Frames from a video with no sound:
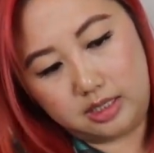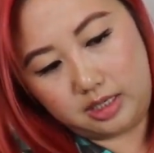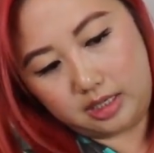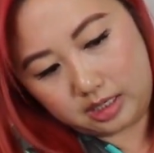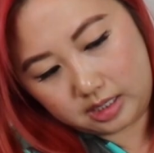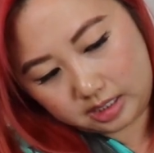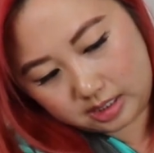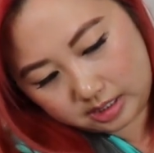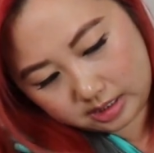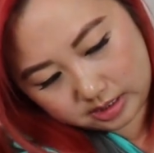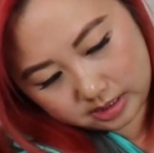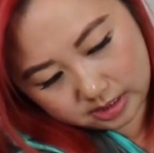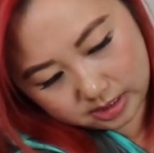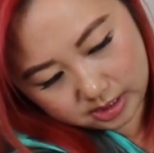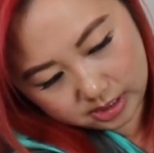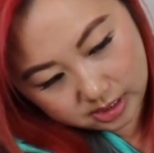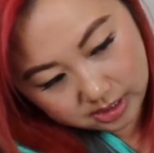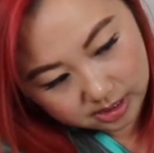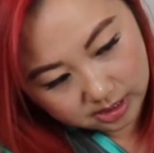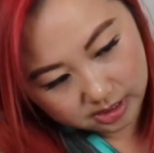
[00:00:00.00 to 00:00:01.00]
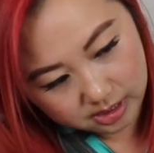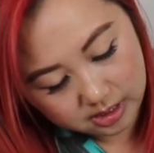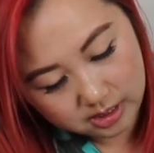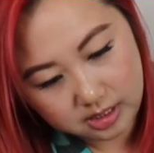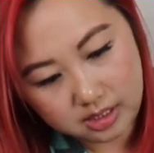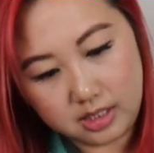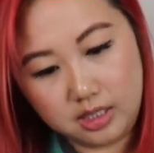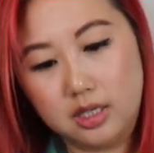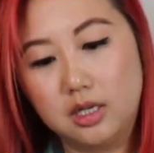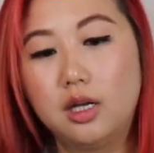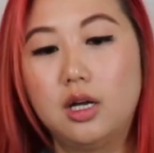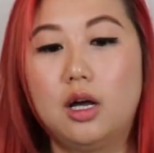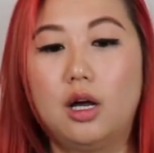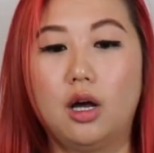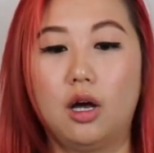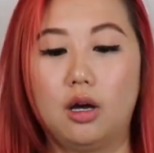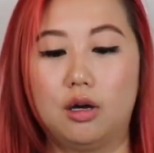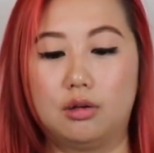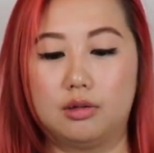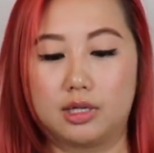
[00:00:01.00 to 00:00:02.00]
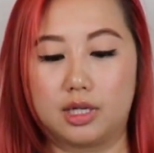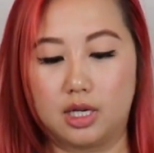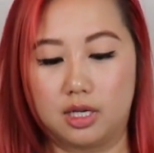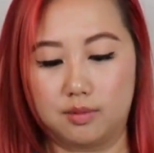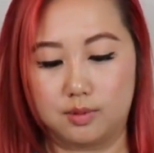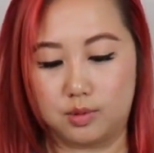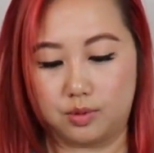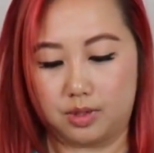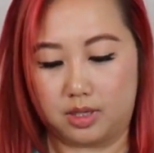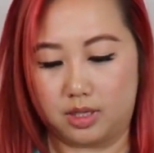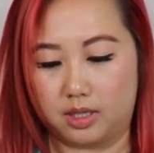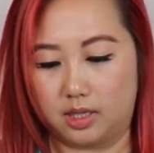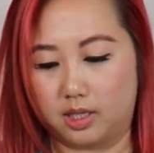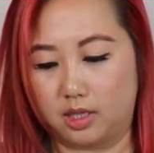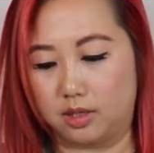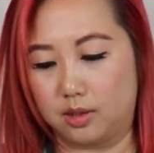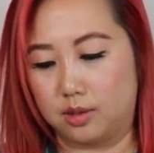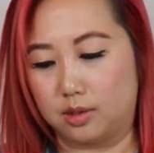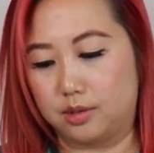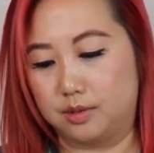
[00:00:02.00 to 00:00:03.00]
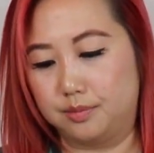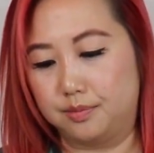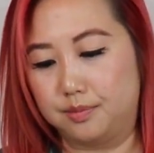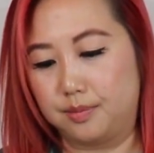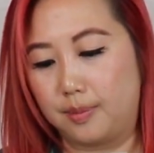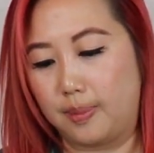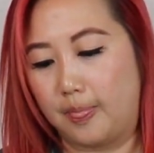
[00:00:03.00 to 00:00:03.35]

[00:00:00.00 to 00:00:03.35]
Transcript: And, oh, it comes with a little